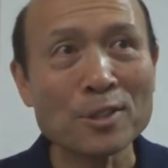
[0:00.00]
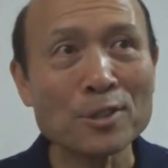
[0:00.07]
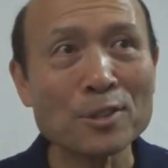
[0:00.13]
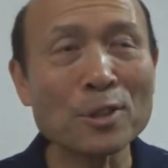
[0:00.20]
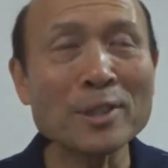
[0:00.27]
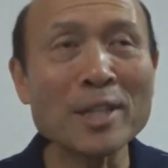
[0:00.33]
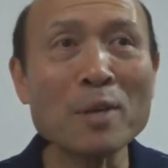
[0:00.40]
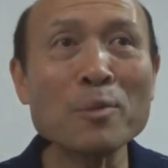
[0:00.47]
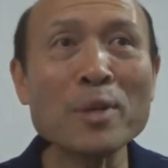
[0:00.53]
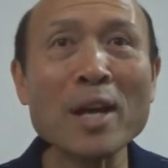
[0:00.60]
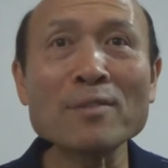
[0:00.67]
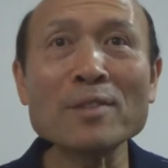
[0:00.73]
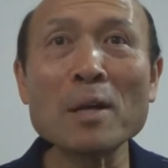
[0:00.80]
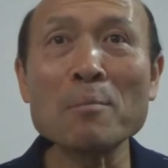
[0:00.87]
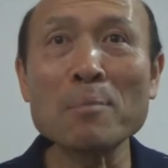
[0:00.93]
So then we
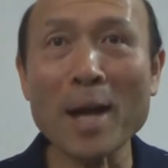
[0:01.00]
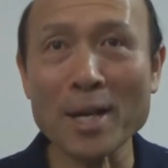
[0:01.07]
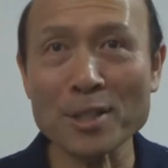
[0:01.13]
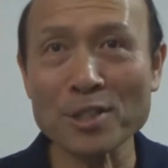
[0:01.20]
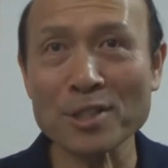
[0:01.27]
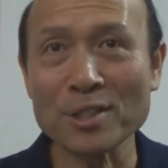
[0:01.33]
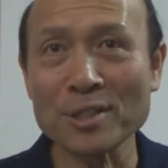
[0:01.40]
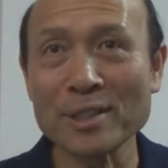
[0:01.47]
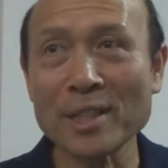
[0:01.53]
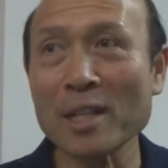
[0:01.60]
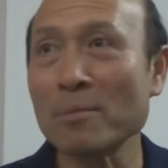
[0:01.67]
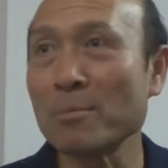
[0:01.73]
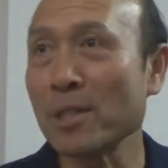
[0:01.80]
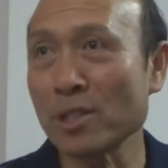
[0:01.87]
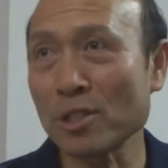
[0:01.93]
have compassion. They
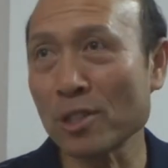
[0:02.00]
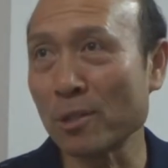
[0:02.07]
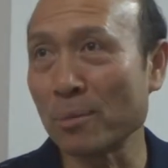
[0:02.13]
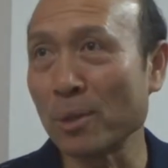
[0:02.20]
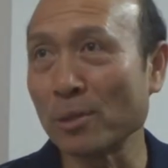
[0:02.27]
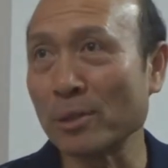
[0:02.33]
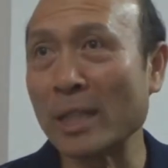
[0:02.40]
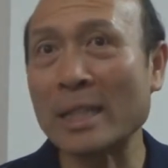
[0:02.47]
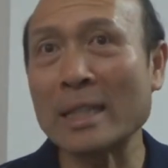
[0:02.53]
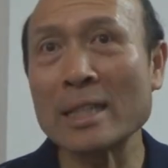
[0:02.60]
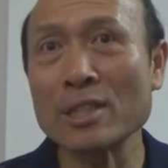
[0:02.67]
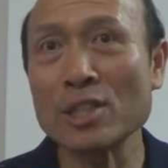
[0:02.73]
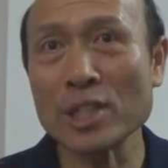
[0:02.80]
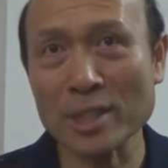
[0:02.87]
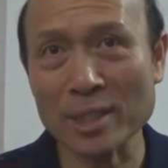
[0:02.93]
are miserable. They
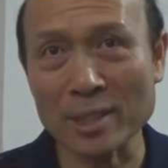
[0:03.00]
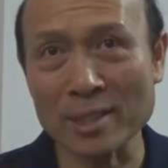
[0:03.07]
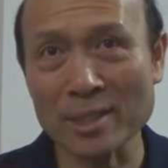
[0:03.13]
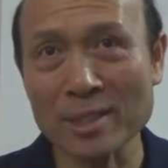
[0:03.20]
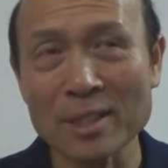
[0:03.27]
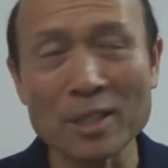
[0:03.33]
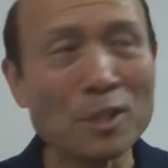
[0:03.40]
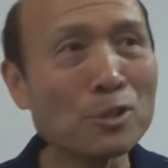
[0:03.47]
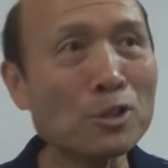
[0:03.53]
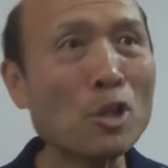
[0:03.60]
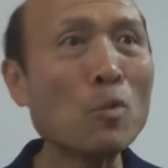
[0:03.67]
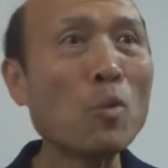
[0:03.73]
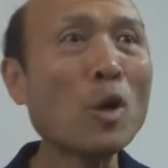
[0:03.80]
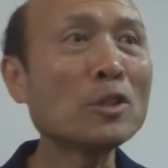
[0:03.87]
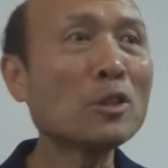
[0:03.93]
need Jesus.
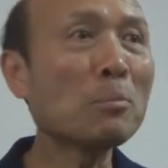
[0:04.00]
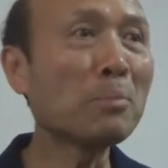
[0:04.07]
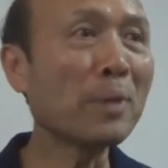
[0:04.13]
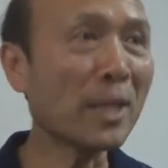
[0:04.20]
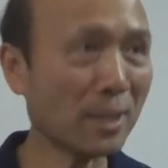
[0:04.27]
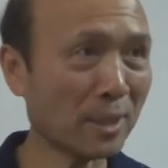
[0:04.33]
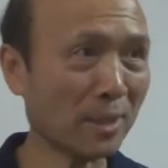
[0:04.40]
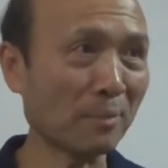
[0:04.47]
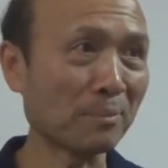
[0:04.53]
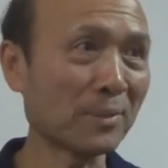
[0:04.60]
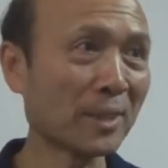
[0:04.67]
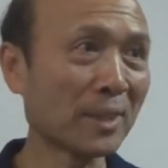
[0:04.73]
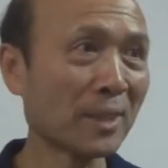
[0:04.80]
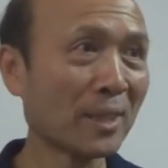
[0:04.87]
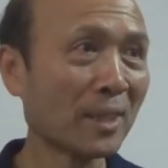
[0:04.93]
So I want to bless them.
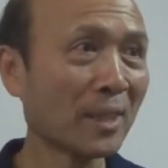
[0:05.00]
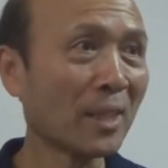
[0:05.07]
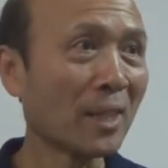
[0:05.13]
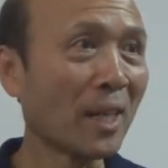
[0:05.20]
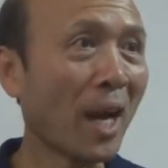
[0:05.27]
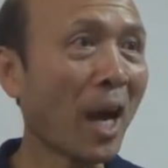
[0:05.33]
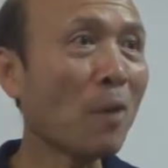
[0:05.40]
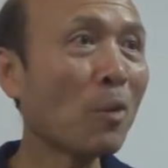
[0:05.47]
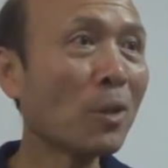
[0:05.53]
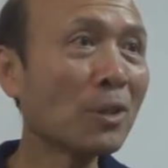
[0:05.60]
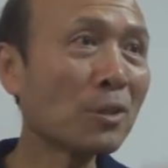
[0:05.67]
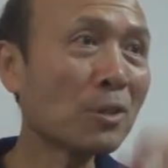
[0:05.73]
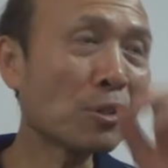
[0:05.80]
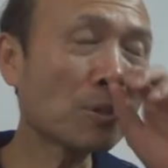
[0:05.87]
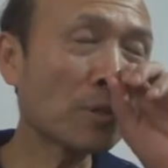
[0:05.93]
I
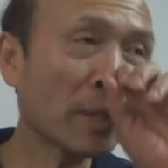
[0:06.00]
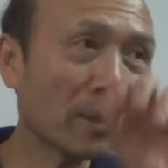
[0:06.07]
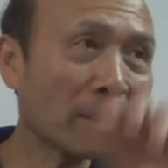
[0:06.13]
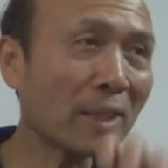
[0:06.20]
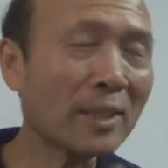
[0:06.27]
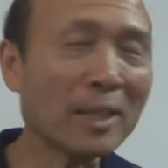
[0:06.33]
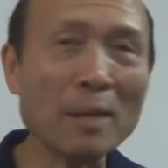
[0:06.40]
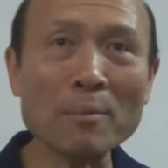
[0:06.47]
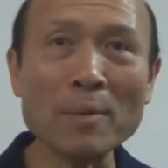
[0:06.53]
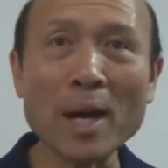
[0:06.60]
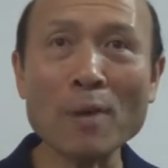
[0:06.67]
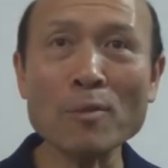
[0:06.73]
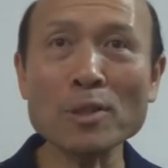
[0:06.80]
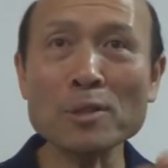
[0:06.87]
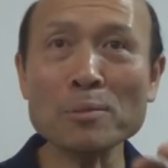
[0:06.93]
want to strengthen them.
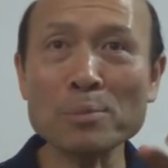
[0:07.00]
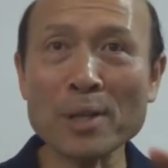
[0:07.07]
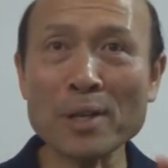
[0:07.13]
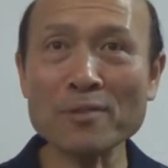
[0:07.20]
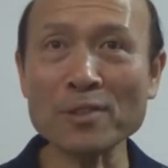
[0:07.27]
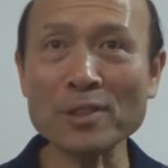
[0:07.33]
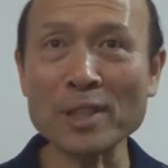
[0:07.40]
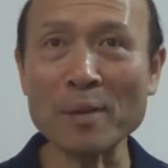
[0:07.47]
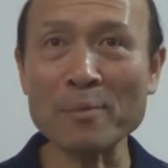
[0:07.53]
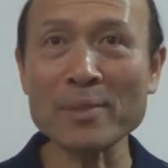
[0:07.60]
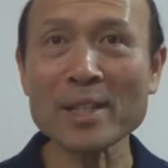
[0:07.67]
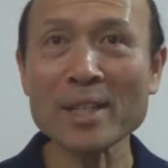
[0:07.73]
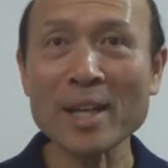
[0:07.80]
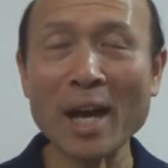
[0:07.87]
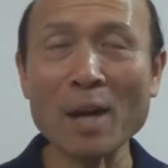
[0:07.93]
I want to pray for them.
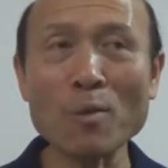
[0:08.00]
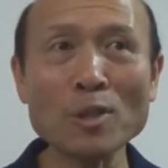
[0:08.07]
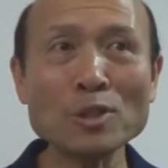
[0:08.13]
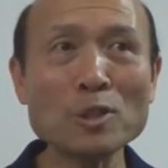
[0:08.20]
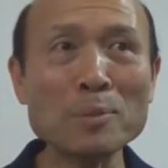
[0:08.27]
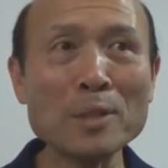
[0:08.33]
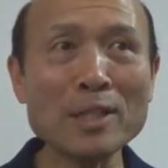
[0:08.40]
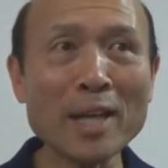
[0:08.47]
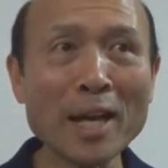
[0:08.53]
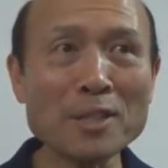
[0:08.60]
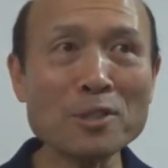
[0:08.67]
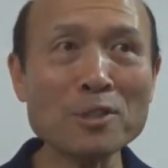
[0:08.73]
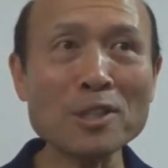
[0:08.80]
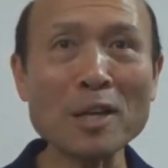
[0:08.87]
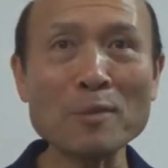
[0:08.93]
I want to be
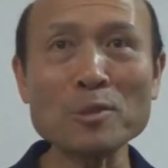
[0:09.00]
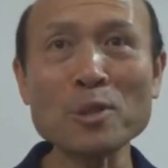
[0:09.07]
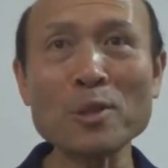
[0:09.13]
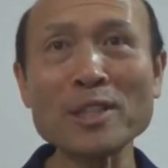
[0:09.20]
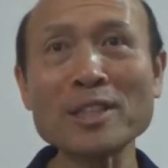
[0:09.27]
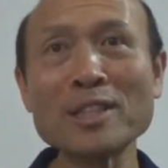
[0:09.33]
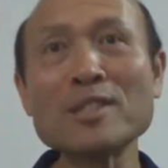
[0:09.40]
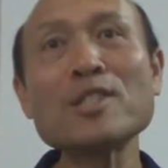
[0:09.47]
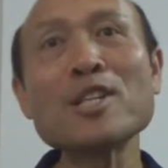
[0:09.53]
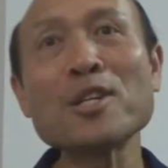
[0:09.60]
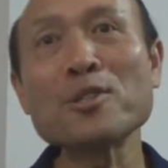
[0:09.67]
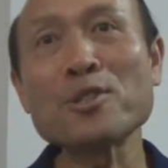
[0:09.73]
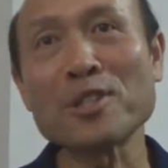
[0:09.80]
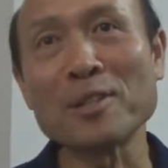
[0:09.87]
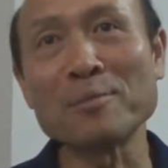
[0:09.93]
nice to them so I can
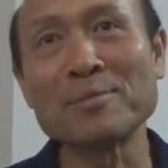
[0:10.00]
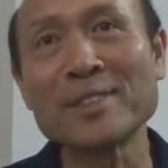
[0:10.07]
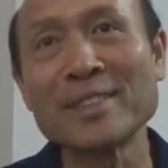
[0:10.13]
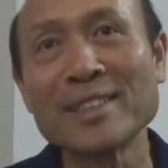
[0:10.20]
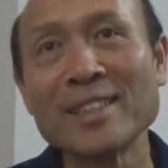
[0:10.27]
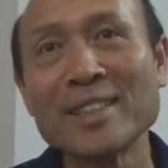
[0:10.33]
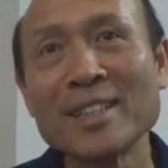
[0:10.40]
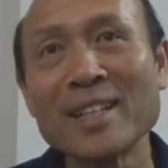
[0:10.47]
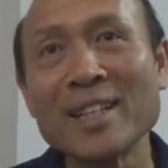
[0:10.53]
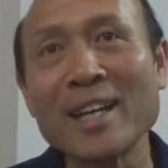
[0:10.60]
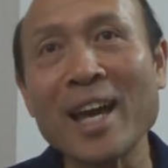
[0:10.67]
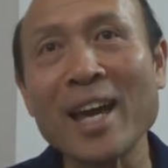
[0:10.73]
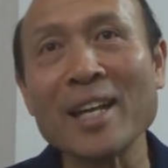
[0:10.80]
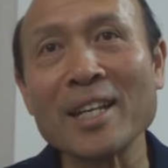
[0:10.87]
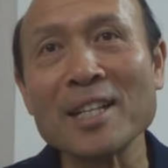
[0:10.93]
change them.
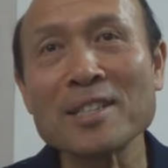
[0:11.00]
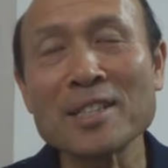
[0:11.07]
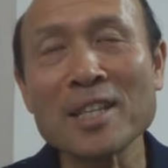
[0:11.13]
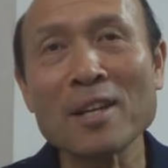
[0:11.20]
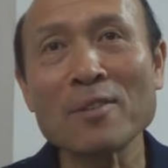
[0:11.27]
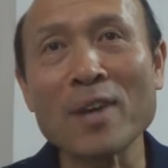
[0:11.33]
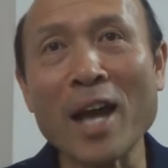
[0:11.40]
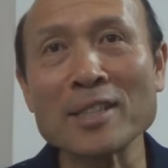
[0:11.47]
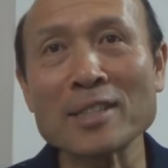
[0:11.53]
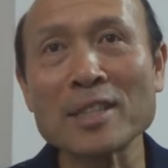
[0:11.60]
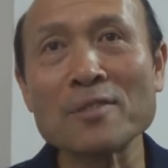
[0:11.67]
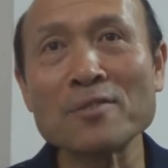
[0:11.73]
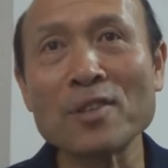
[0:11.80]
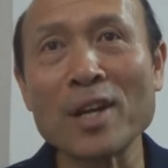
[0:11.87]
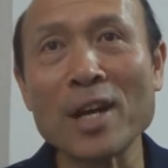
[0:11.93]
And instead of
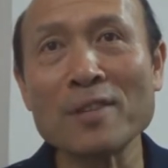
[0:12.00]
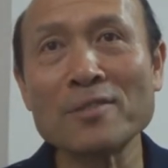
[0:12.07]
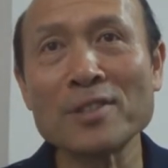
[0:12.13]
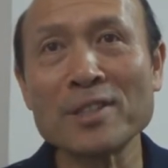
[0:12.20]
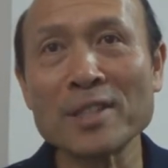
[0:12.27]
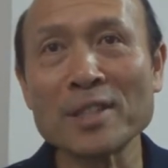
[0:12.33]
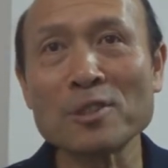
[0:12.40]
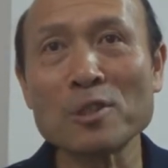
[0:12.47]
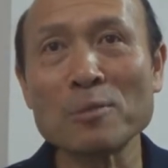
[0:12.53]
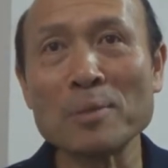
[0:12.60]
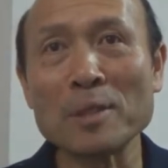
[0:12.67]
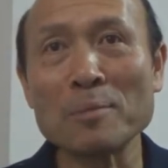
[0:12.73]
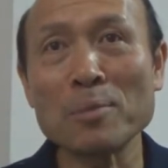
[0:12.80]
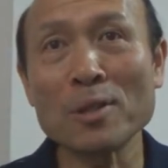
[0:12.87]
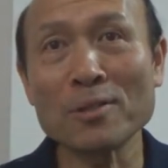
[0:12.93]
asking for everything to
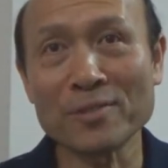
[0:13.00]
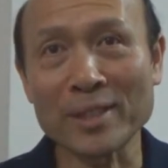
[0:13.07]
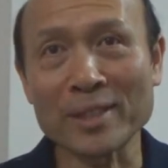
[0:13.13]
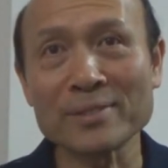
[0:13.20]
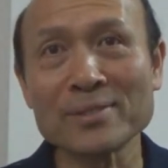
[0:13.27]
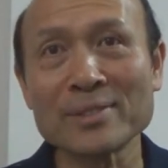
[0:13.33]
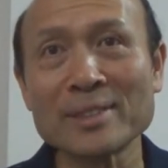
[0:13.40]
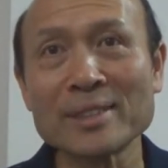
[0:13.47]
be perfect.